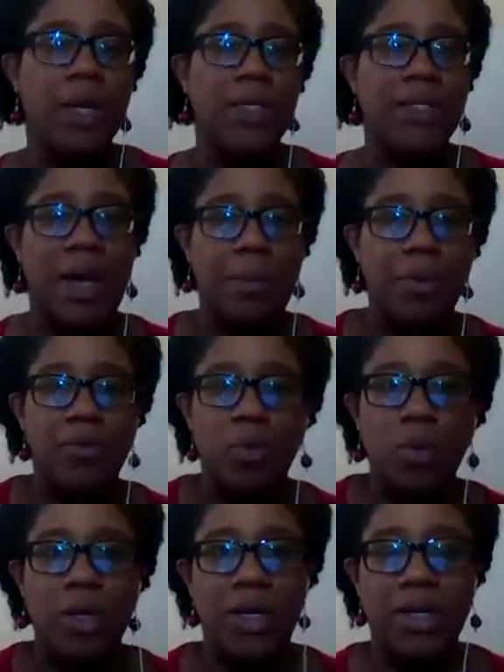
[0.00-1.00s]
type of
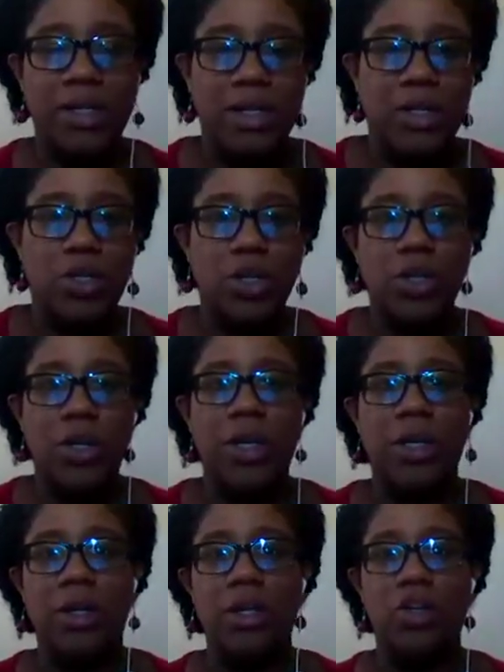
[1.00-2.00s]
organization you're
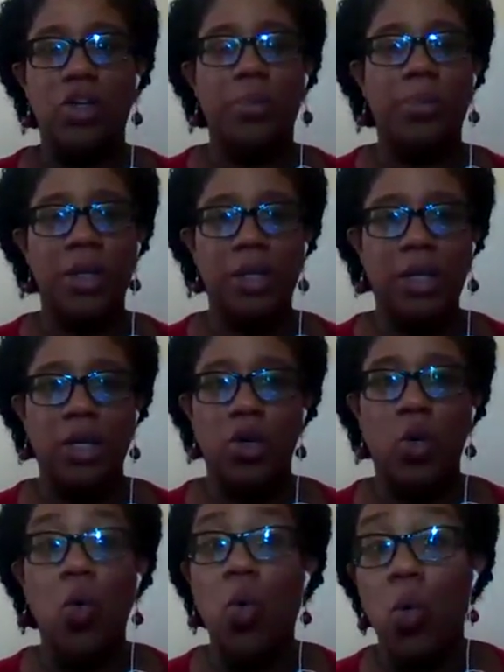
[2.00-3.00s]
in that you're building
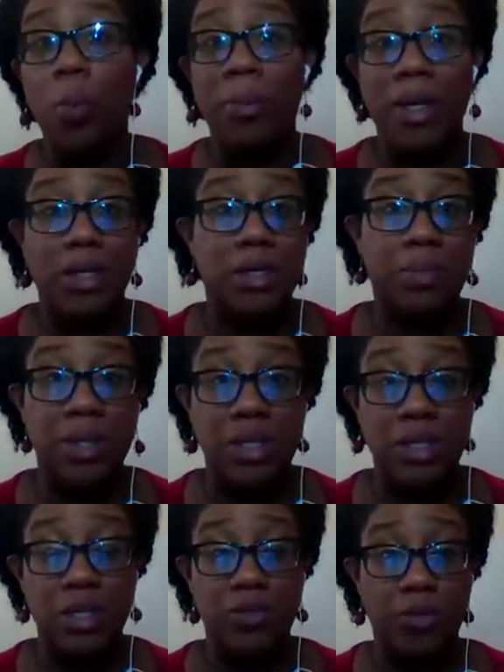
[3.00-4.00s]
your home-based
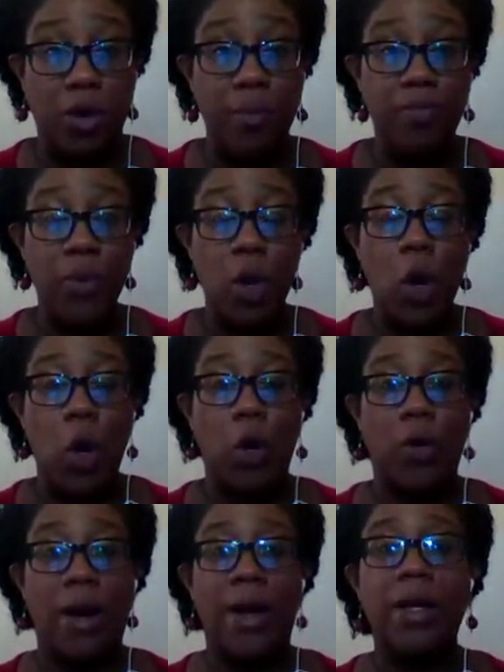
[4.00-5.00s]
business from,
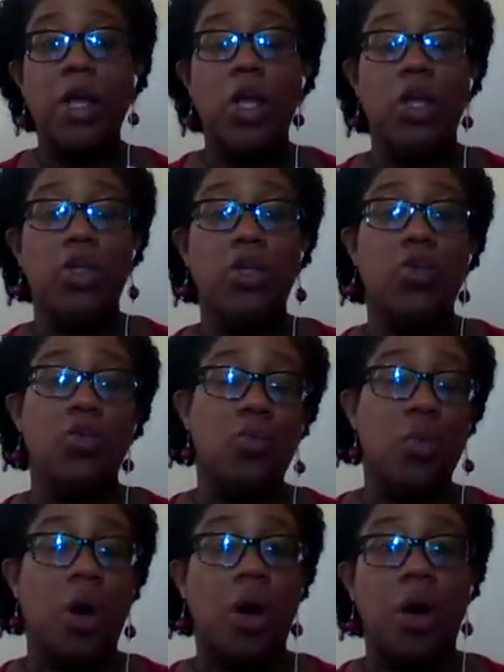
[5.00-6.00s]
all right,
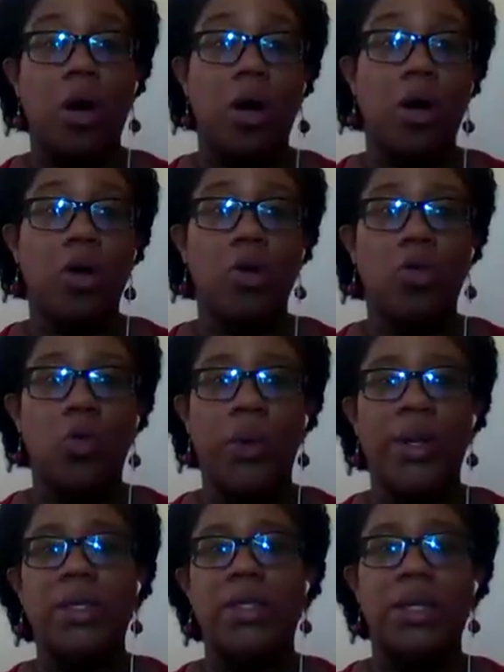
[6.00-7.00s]
you are
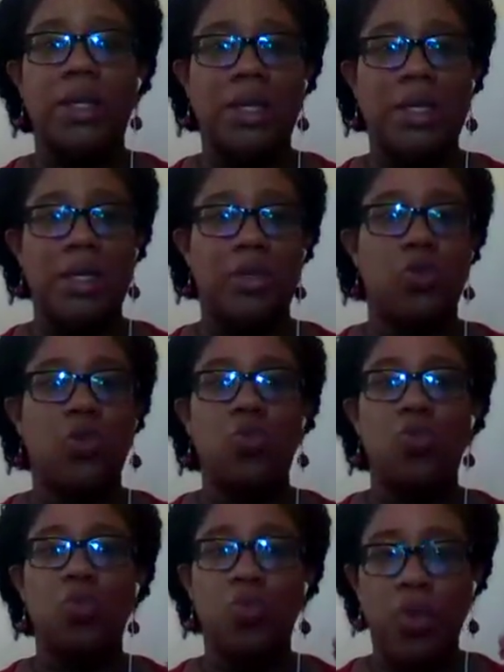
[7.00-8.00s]
going to need
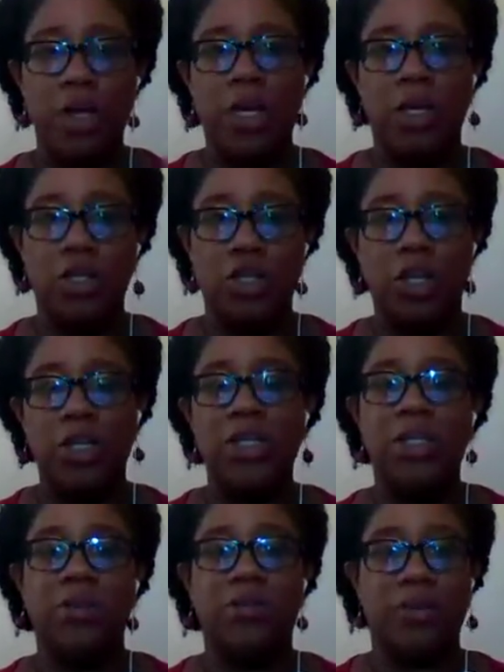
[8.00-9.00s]
to
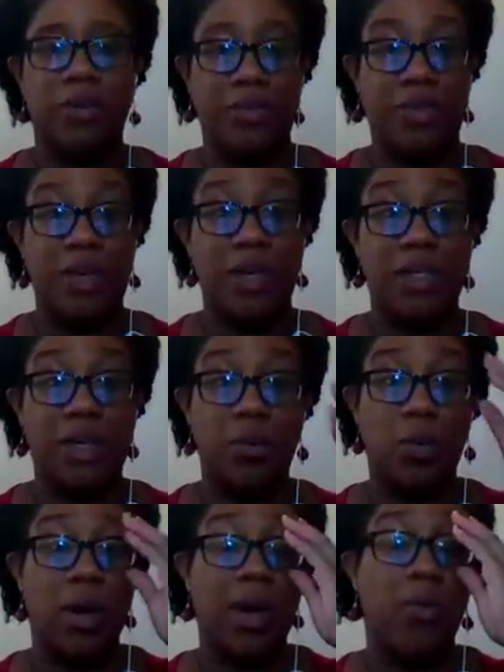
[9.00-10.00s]
readjust different things. And
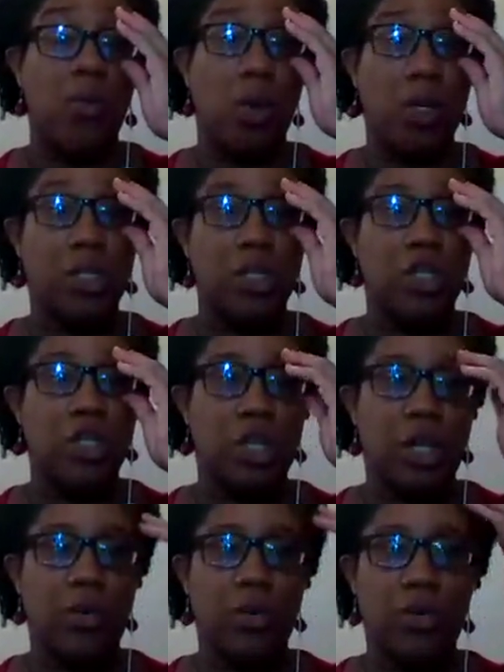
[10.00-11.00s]
what I want to share with